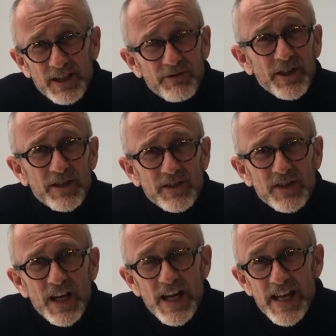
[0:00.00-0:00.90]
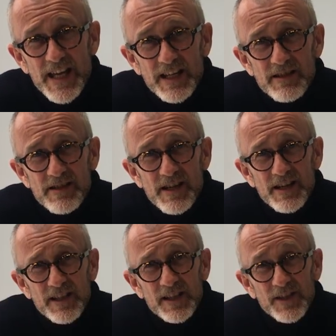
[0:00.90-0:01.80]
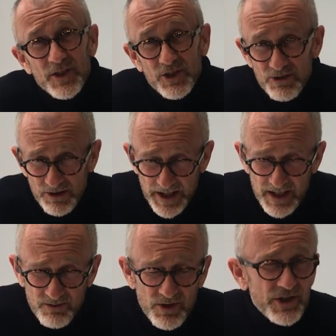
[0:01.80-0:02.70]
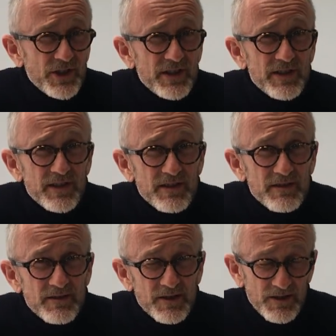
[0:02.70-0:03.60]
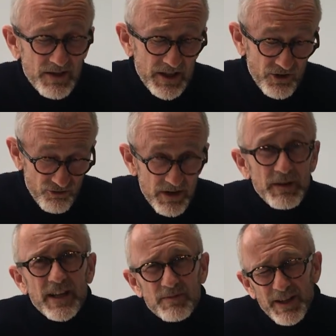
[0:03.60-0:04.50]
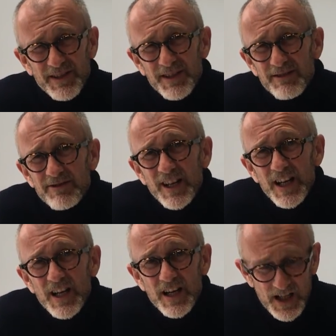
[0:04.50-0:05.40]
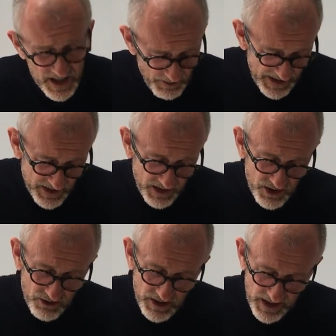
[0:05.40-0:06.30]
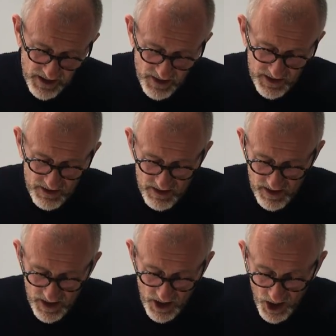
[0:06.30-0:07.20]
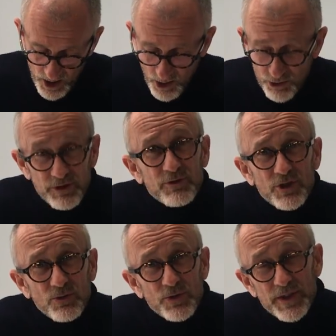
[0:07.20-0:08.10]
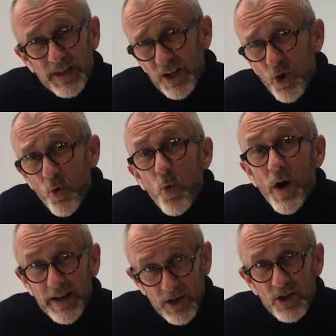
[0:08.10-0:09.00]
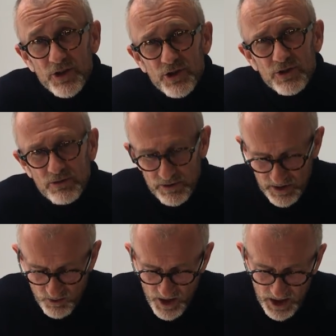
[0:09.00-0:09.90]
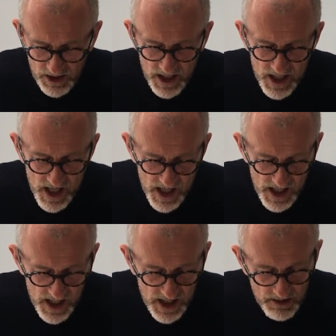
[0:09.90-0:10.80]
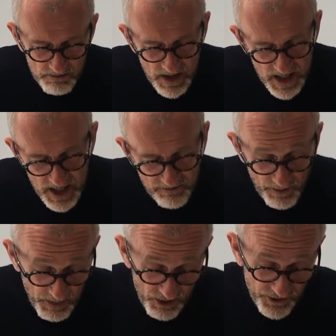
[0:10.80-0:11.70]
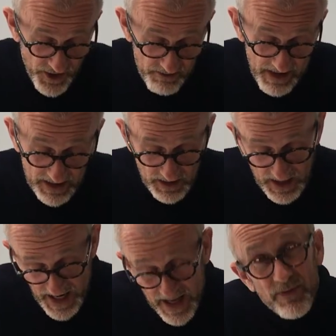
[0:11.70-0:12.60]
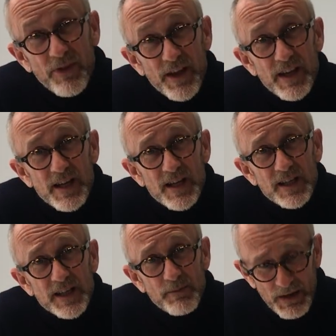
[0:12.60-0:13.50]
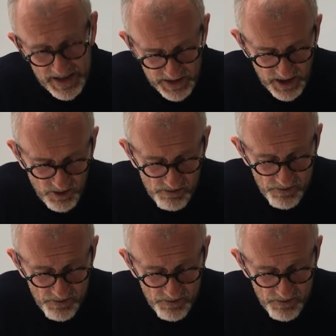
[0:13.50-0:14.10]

given us in the tooling, which is extremely expensive. The plastic tooling, there's a lot of tools, and they're quite large tools as well, for both the metal and the plastic.